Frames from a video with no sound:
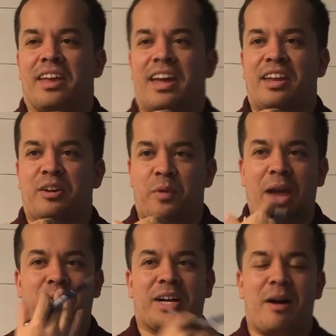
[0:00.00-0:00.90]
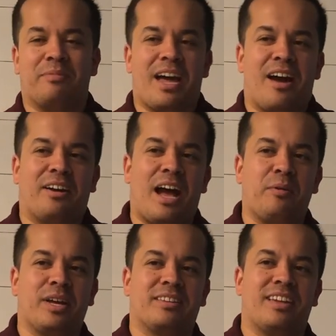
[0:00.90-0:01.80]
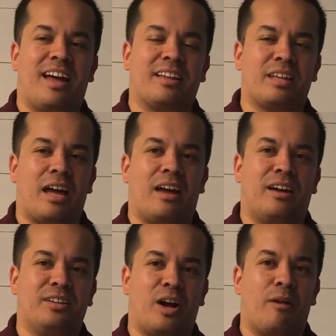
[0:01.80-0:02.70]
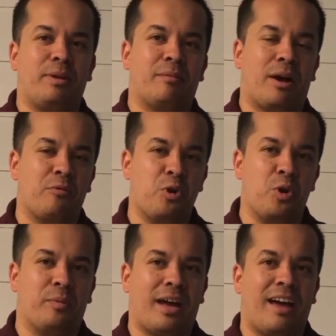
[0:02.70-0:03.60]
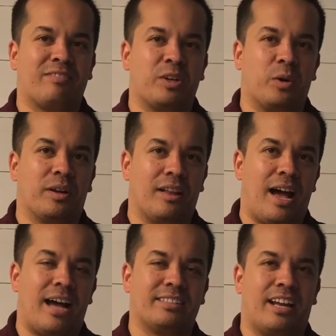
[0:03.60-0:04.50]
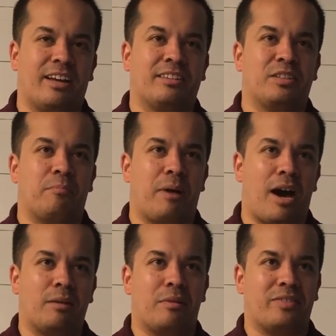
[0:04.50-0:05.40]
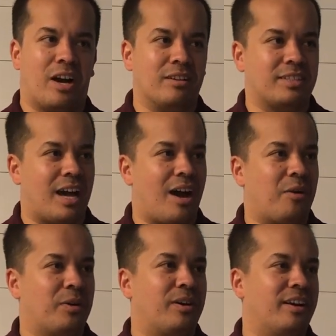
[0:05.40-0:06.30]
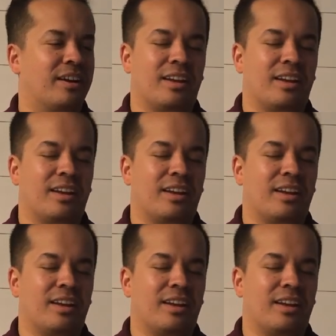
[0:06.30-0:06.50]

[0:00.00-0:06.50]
And the rain would come down, and I would get at the, you know, I'd be in my room, and I have to go to class, and I get to the bottom of Young Tower, and